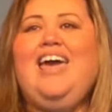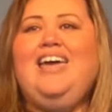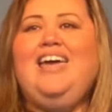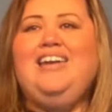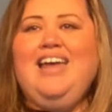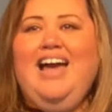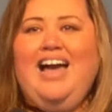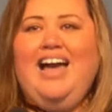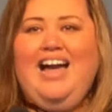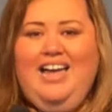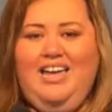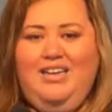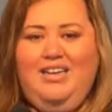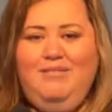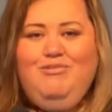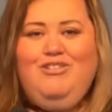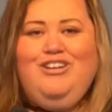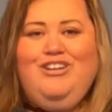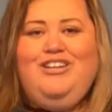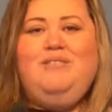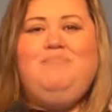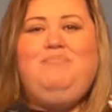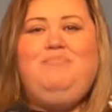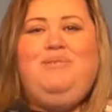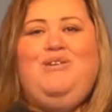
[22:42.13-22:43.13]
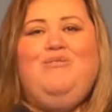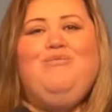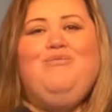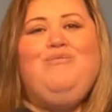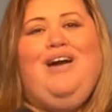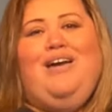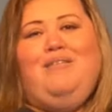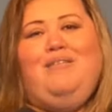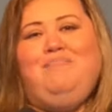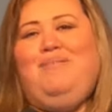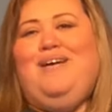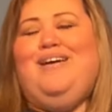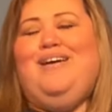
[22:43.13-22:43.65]
and I'm going to be
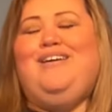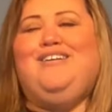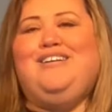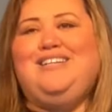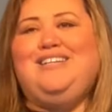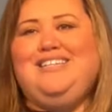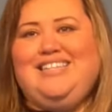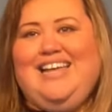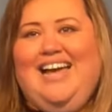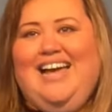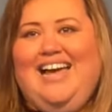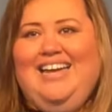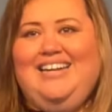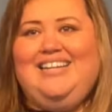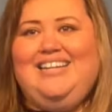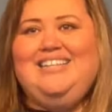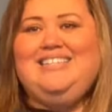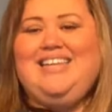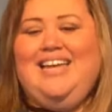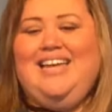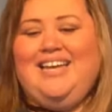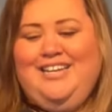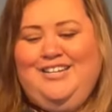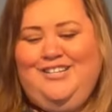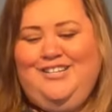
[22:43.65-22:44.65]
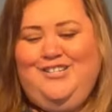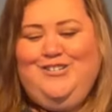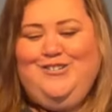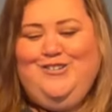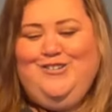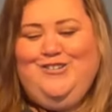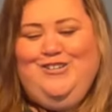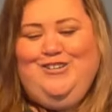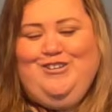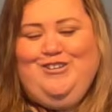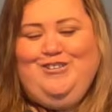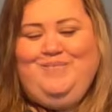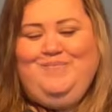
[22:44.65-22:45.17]
right by your side, second to
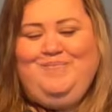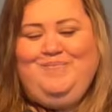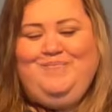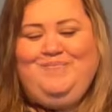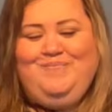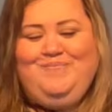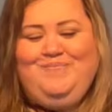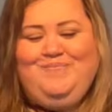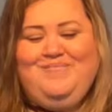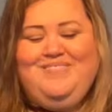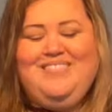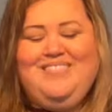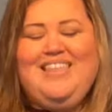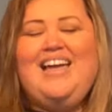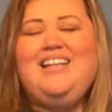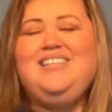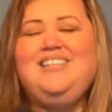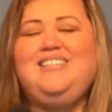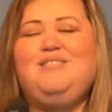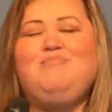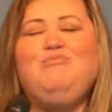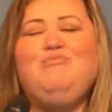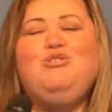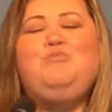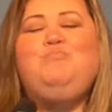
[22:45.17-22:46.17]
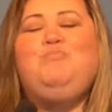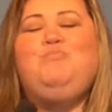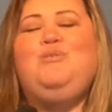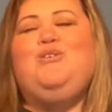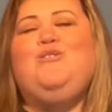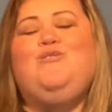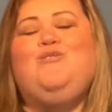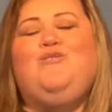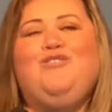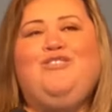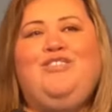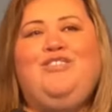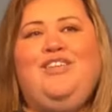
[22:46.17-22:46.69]
you. That's the most
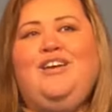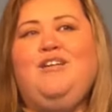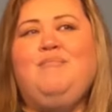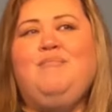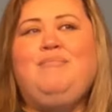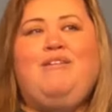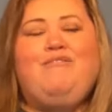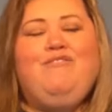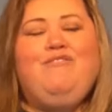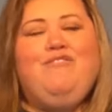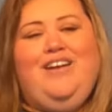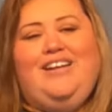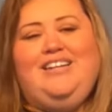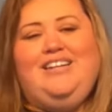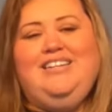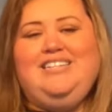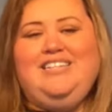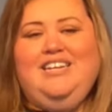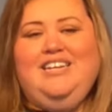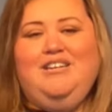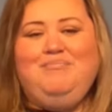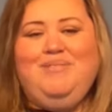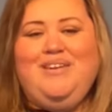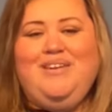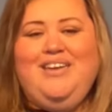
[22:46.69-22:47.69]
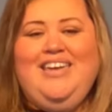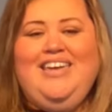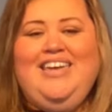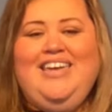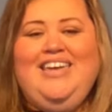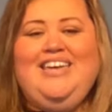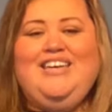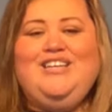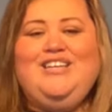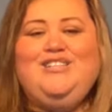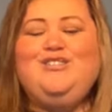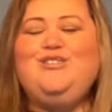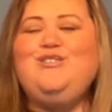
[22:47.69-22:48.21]
beautiful thing about friendship,
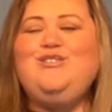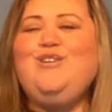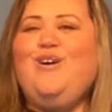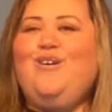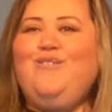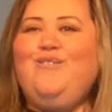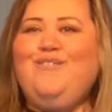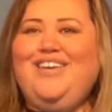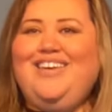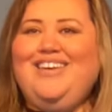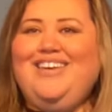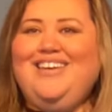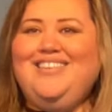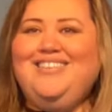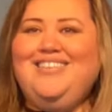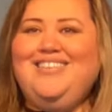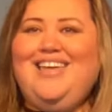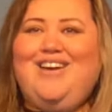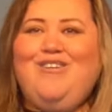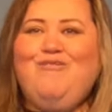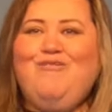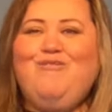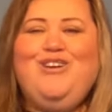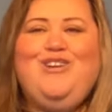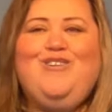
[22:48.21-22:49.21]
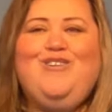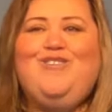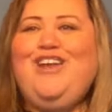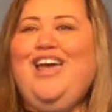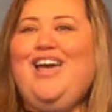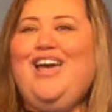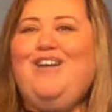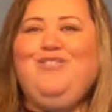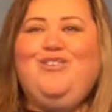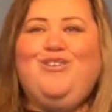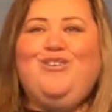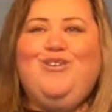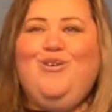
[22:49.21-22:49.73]
is knowing that we don't
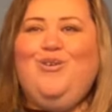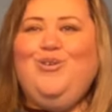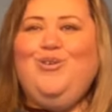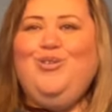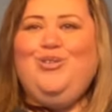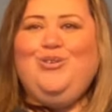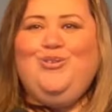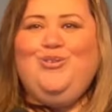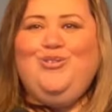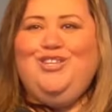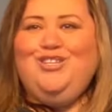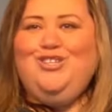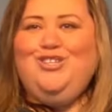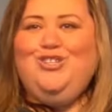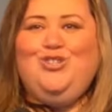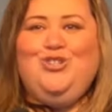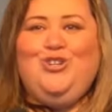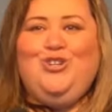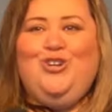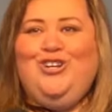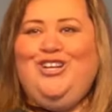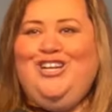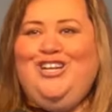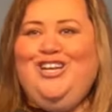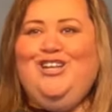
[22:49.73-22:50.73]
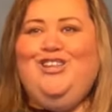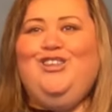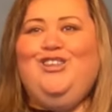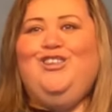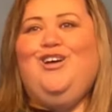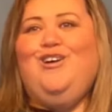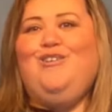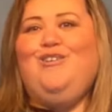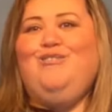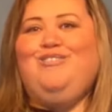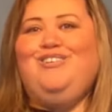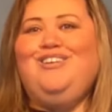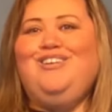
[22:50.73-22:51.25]
have to go through this journey
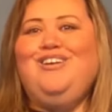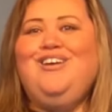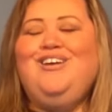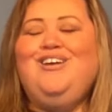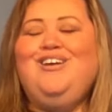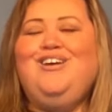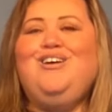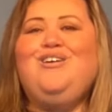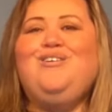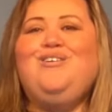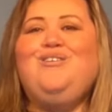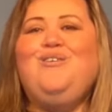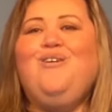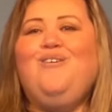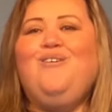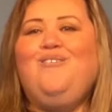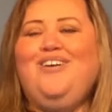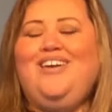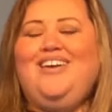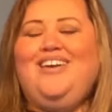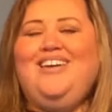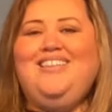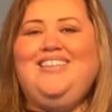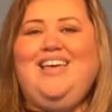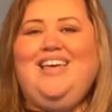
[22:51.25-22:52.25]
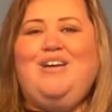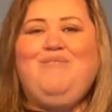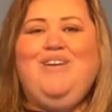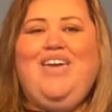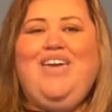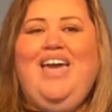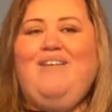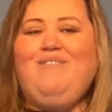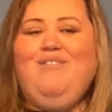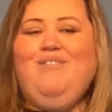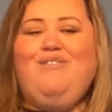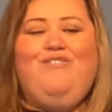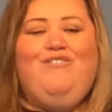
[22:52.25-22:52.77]
alone, knowing that we
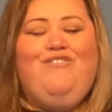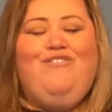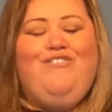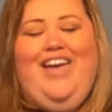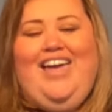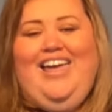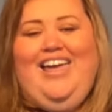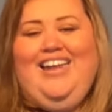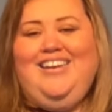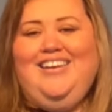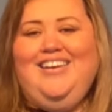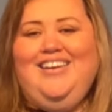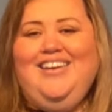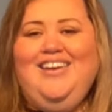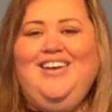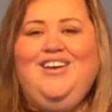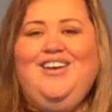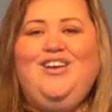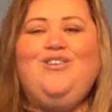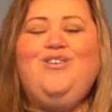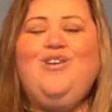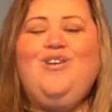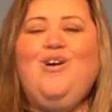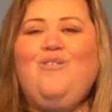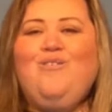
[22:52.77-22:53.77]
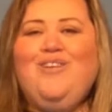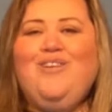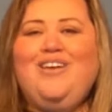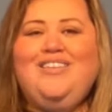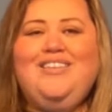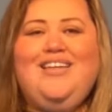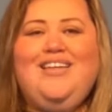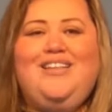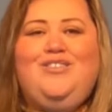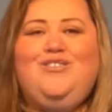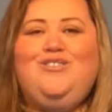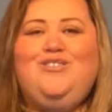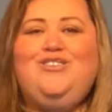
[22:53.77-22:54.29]
have a friend,
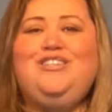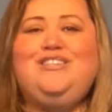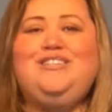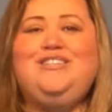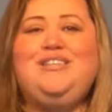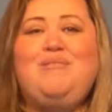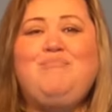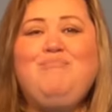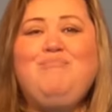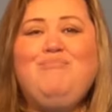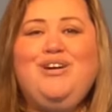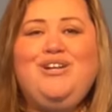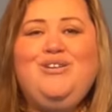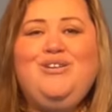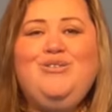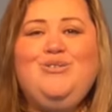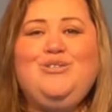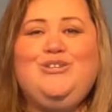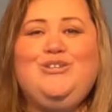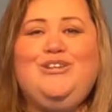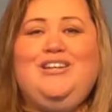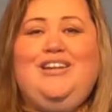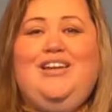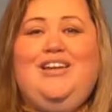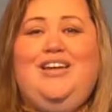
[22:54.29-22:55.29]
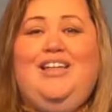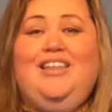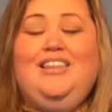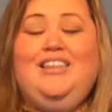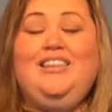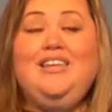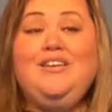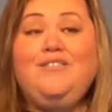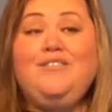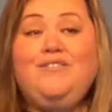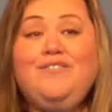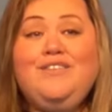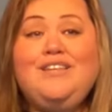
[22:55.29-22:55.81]
knowing that there's someone who's going to
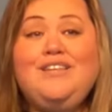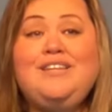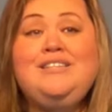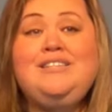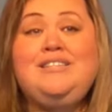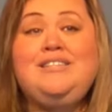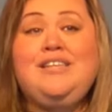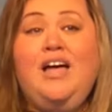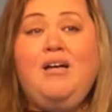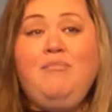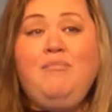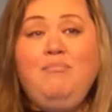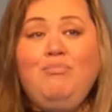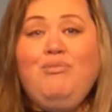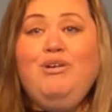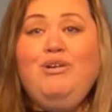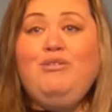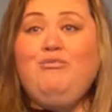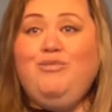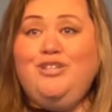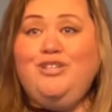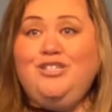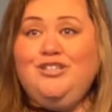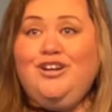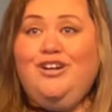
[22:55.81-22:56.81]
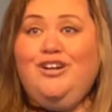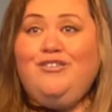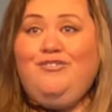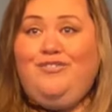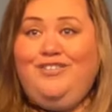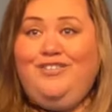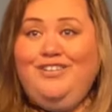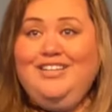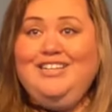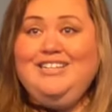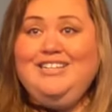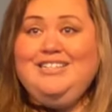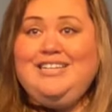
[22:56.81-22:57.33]
lift us up when we start
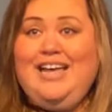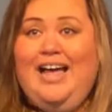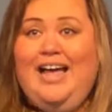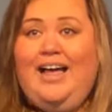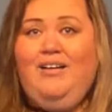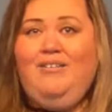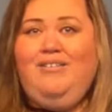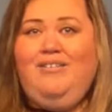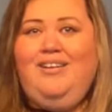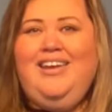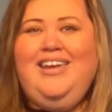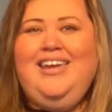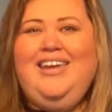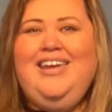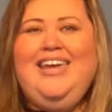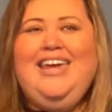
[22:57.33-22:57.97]
feeling down.